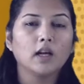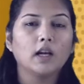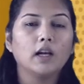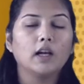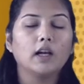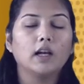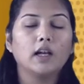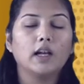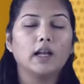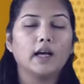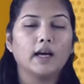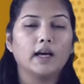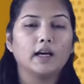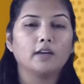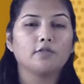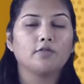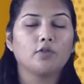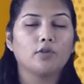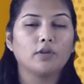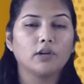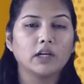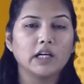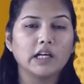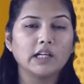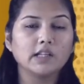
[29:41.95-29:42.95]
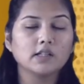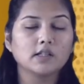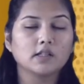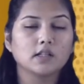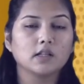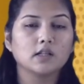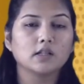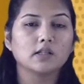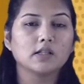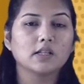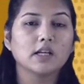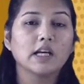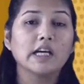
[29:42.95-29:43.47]
Like, for an
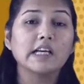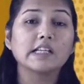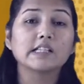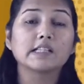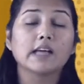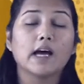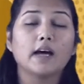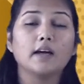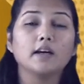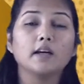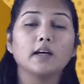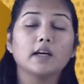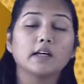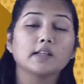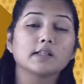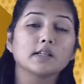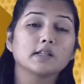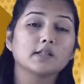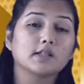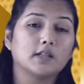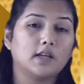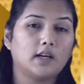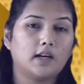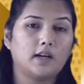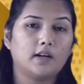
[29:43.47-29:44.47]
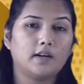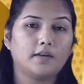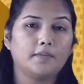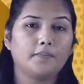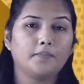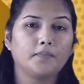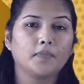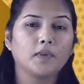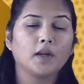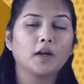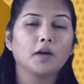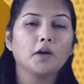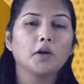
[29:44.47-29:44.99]
instance, Sun is a star,
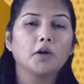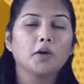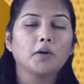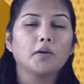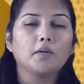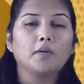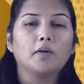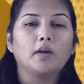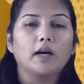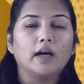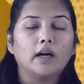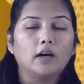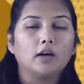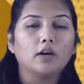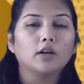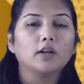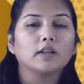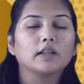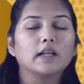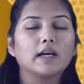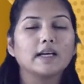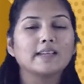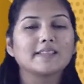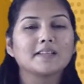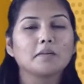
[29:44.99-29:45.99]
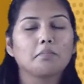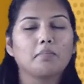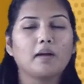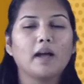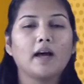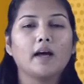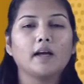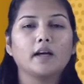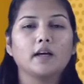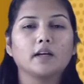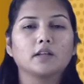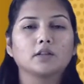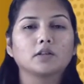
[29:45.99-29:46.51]
Earth is a
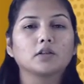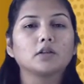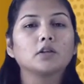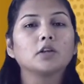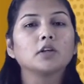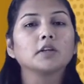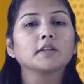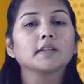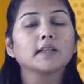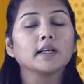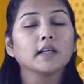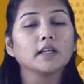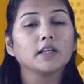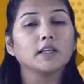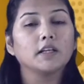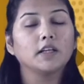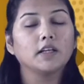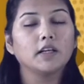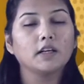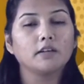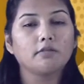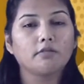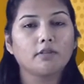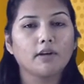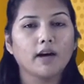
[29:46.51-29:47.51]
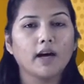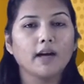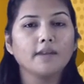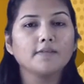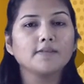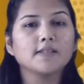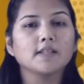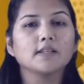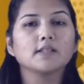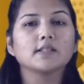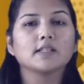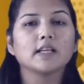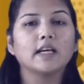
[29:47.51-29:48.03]
planet. Earth derives
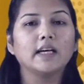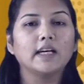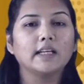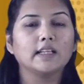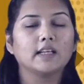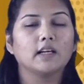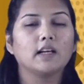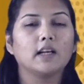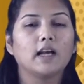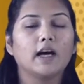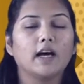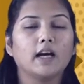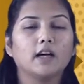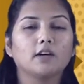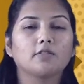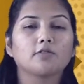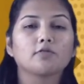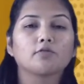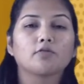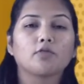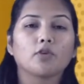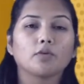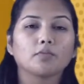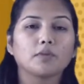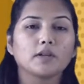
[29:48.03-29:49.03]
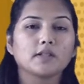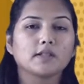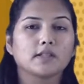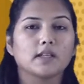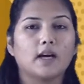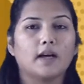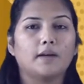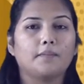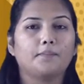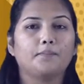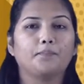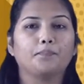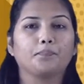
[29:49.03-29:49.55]
its heat and light from the
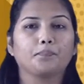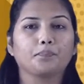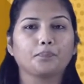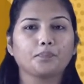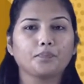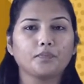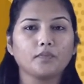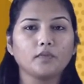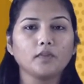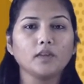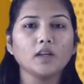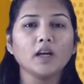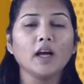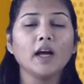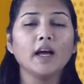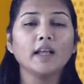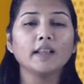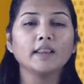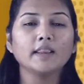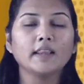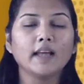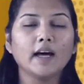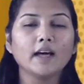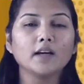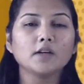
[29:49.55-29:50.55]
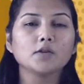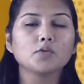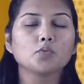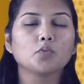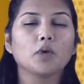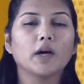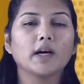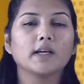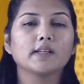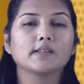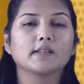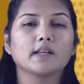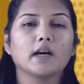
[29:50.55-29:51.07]
Sun, and that is
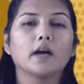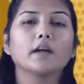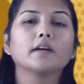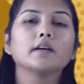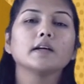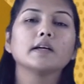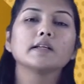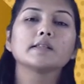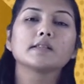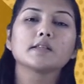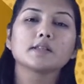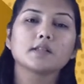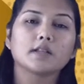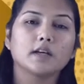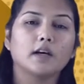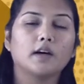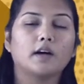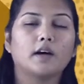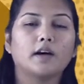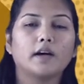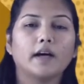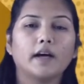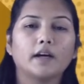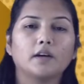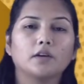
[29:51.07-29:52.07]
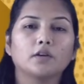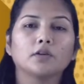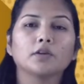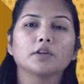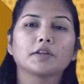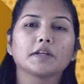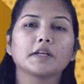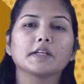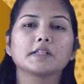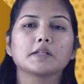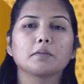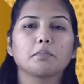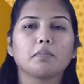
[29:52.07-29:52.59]
why Sun is a star and Earth
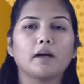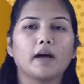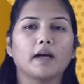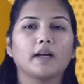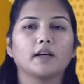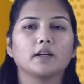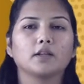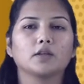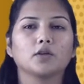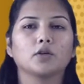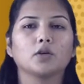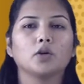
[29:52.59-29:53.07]
is a planet.